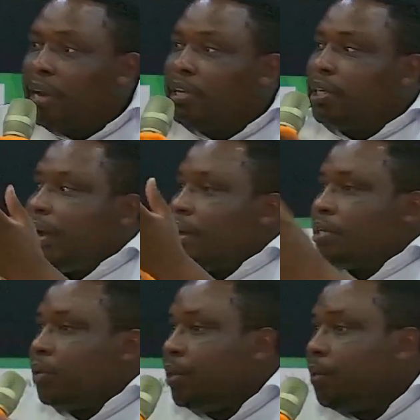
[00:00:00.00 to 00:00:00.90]
And
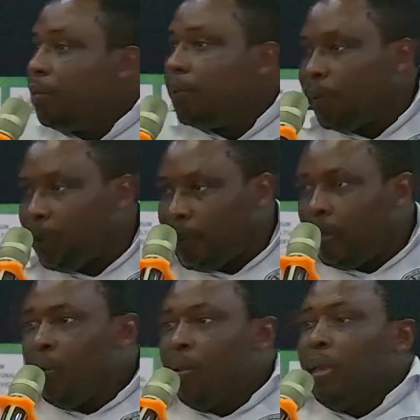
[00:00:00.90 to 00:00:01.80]
shares with you.
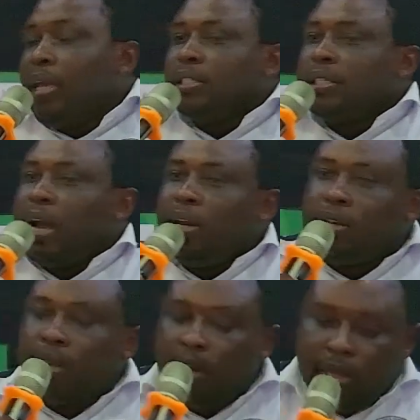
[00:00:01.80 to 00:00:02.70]
It's an
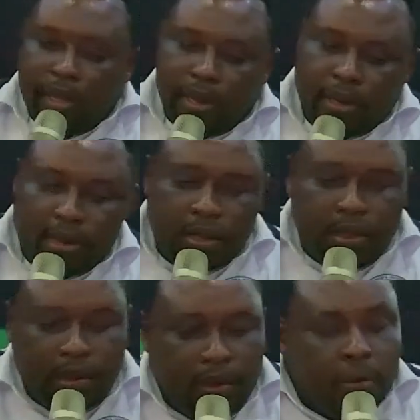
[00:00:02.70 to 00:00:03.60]
intelligent
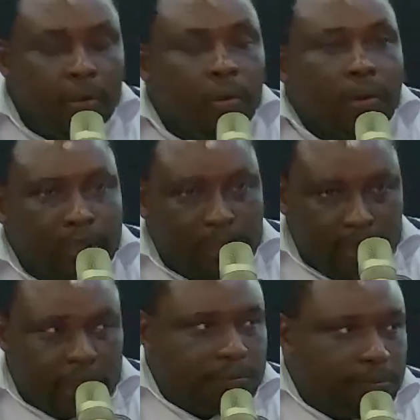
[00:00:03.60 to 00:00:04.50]

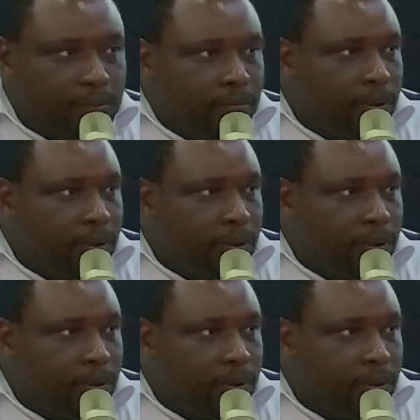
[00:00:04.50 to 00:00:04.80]
system.